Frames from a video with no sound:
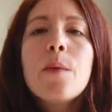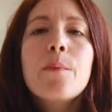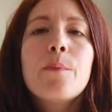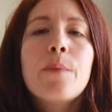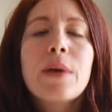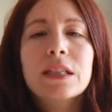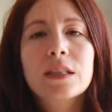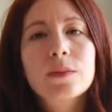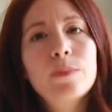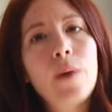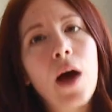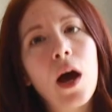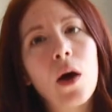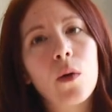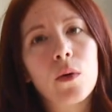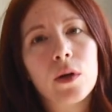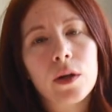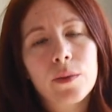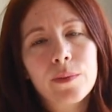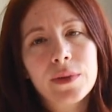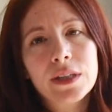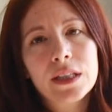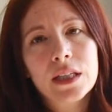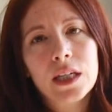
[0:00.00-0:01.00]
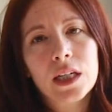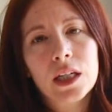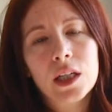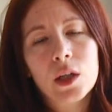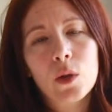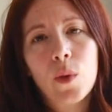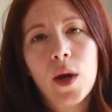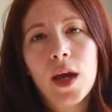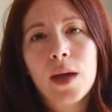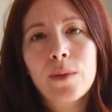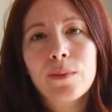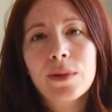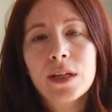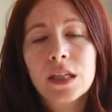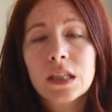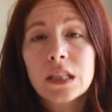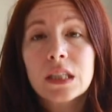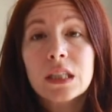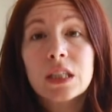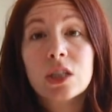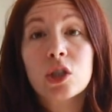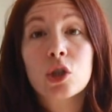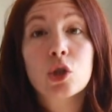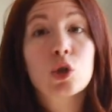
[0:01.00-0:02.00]
my spot would have been taken away because
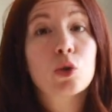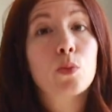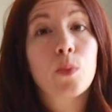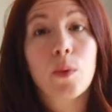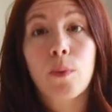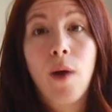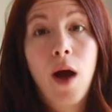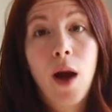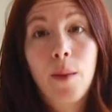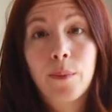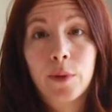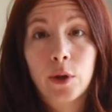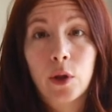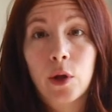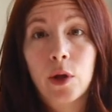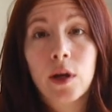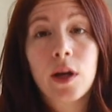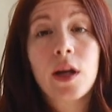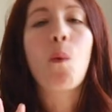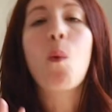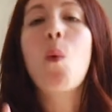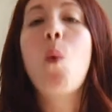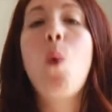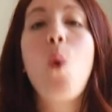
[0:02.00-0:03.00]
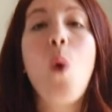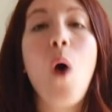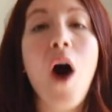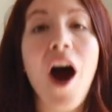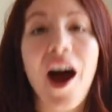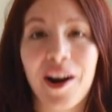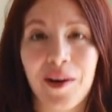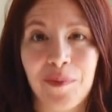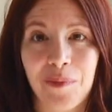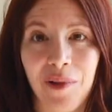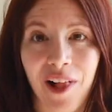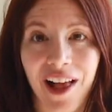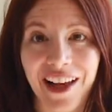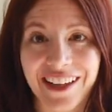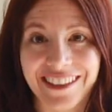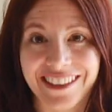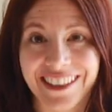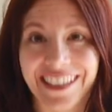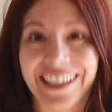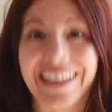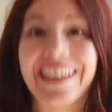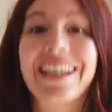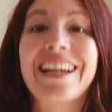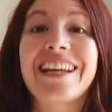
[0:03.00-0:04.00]
it's super popular. What a
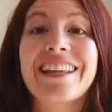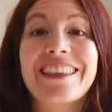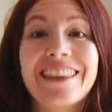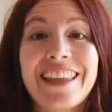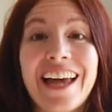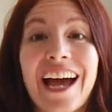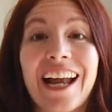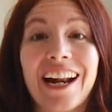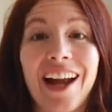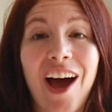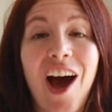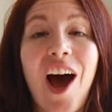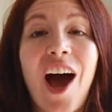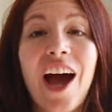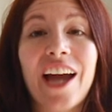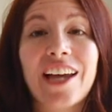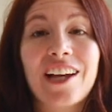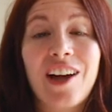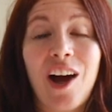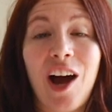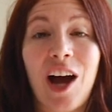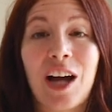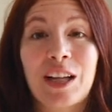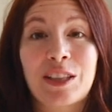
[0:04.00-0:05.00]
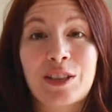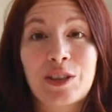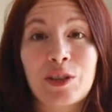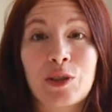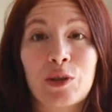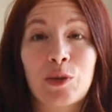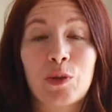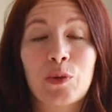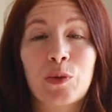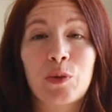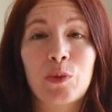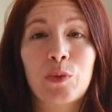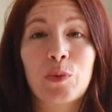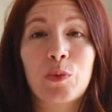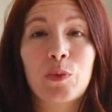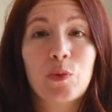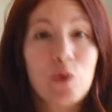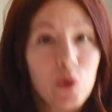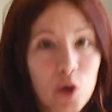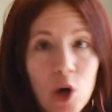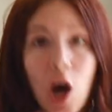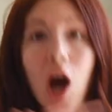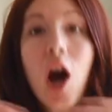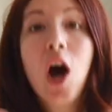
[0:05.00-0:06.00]
blessing that I got to
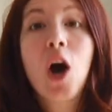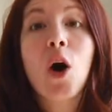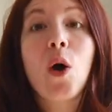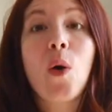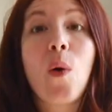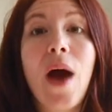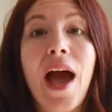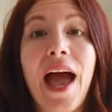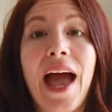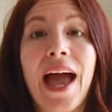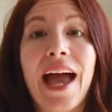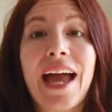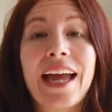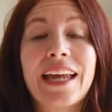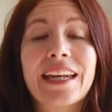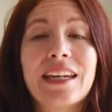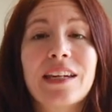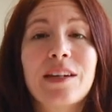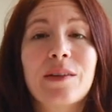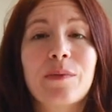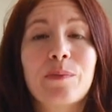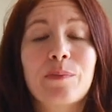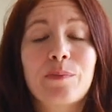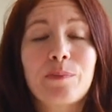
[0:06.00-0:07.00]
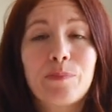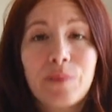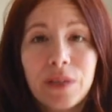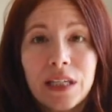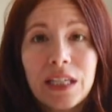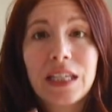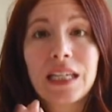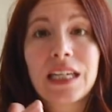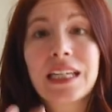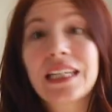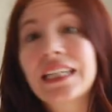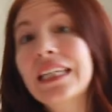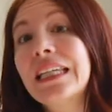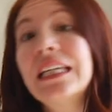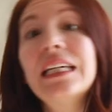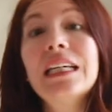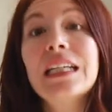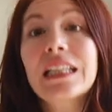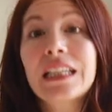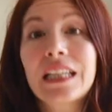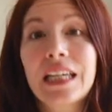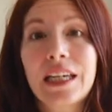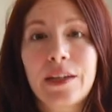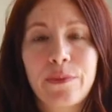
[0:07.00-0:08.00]
go and be
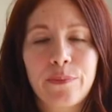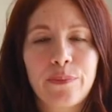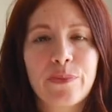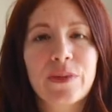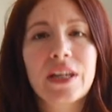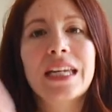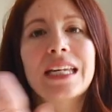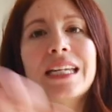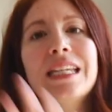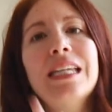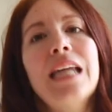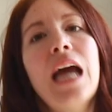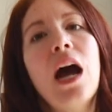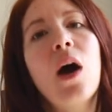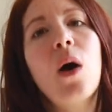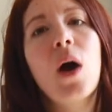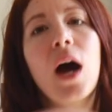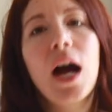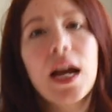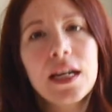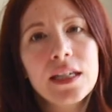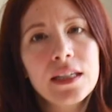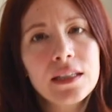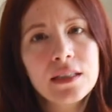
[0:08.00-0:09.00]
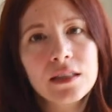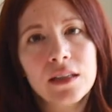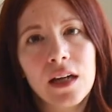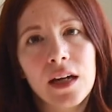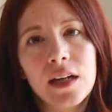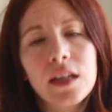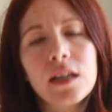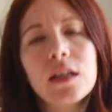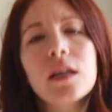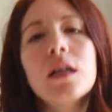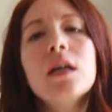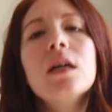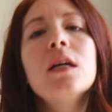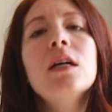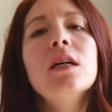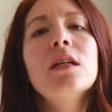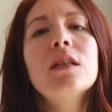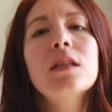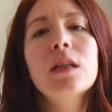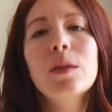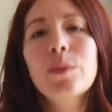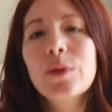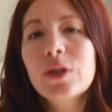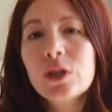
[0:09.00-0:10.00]
Healy. Now, I decided,
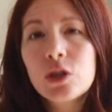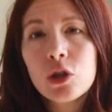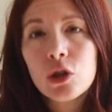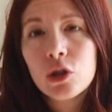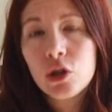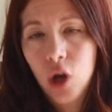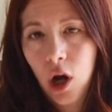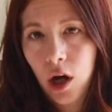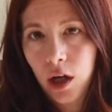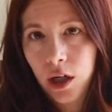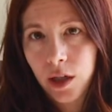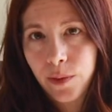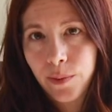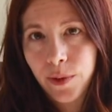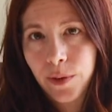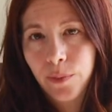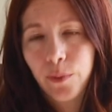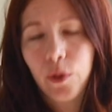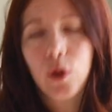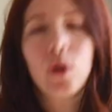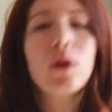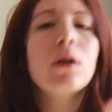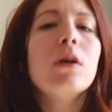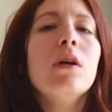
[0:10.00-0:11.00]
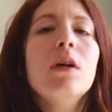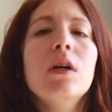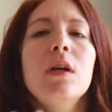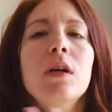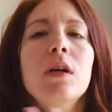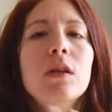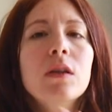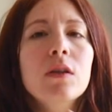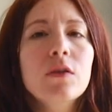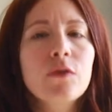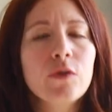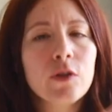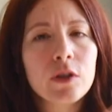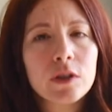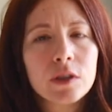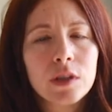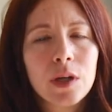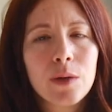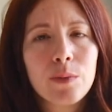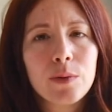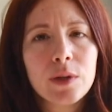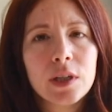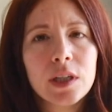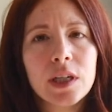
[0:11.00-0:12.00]
let me start talking to people. The first
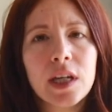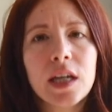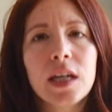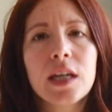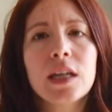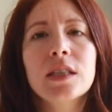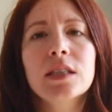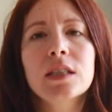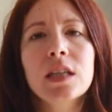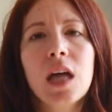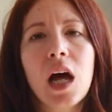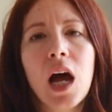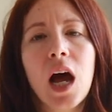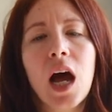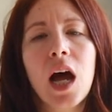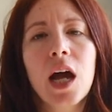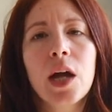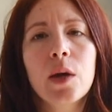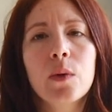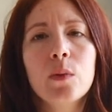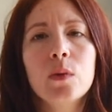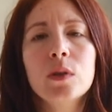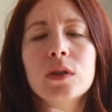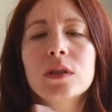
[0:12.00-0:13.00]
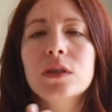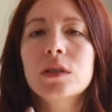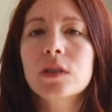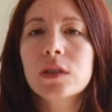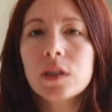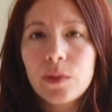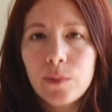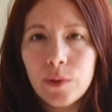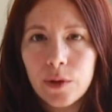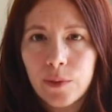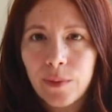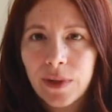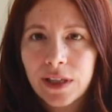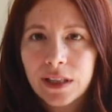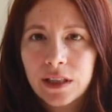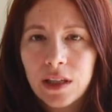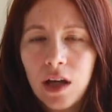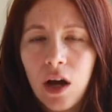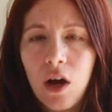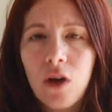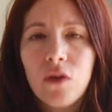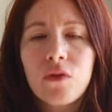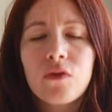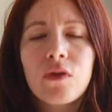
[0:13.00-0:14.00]
couple of days, I was keeping to
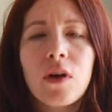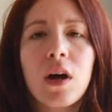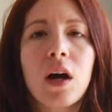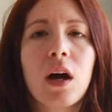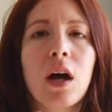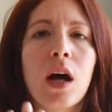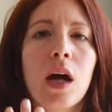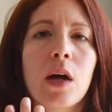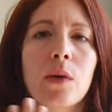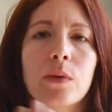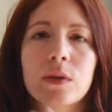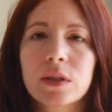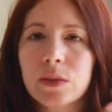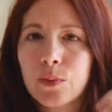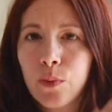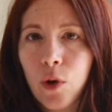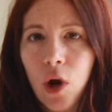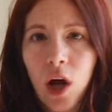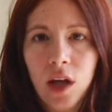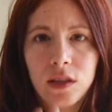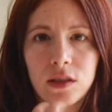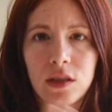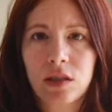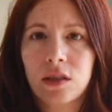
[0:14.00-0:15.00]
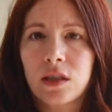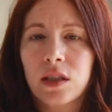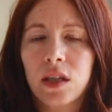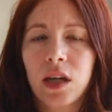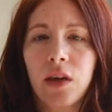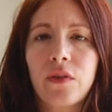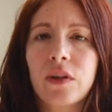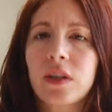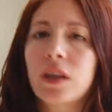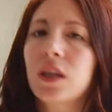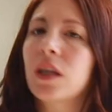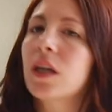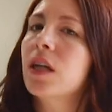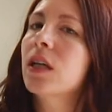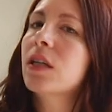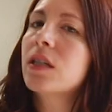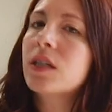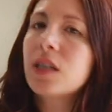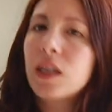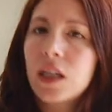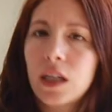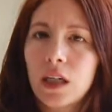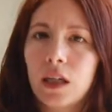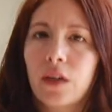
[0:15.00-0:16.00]
myself. I was processing everything and
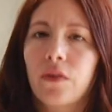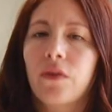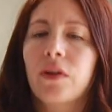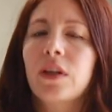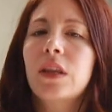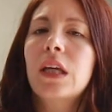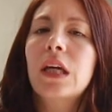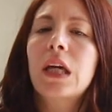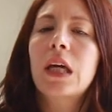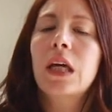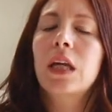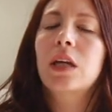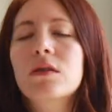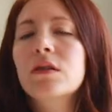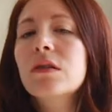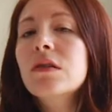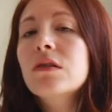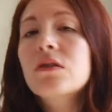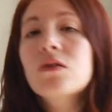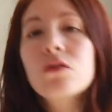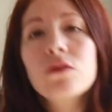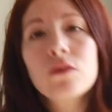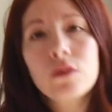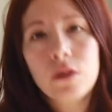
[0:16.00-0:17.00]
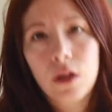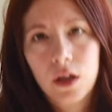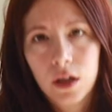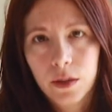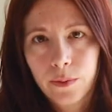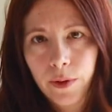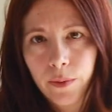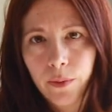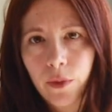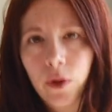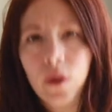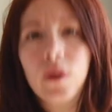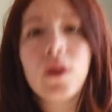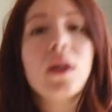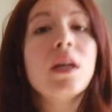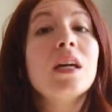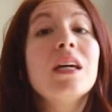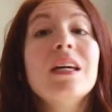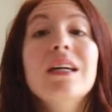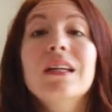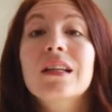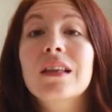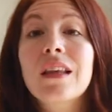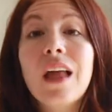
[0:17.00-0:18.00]
taking everything in. So let's start talking to people.
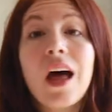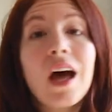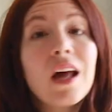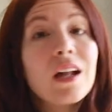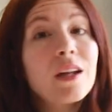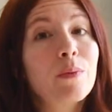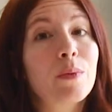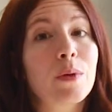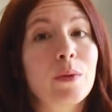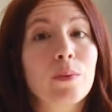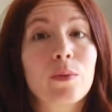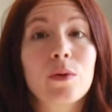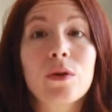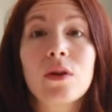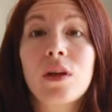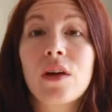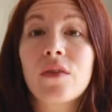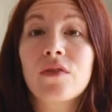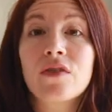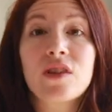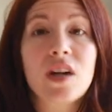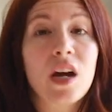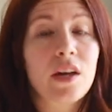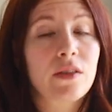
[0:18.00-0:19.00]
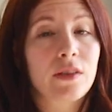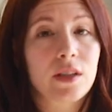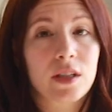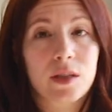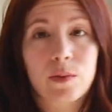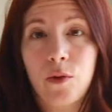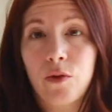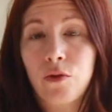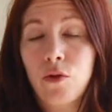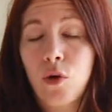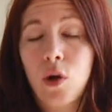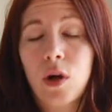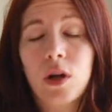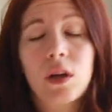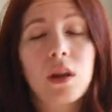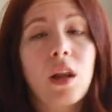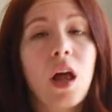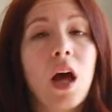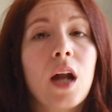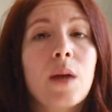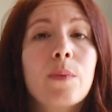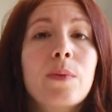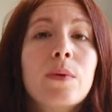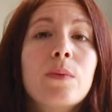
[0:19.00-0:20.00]
And a lot of people have done this before. A
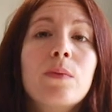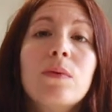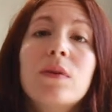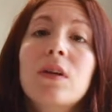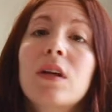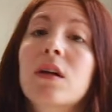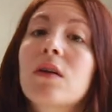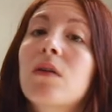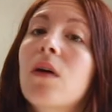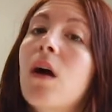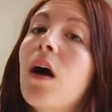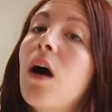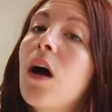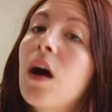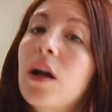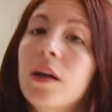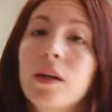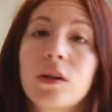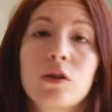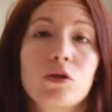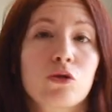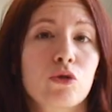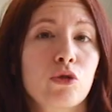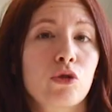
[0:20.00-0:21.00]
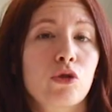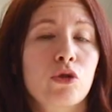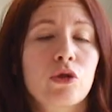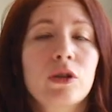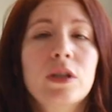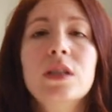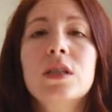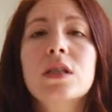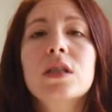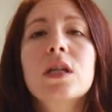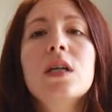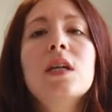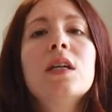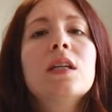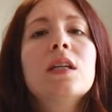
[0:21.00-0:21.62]
lot of people that are on his retreats,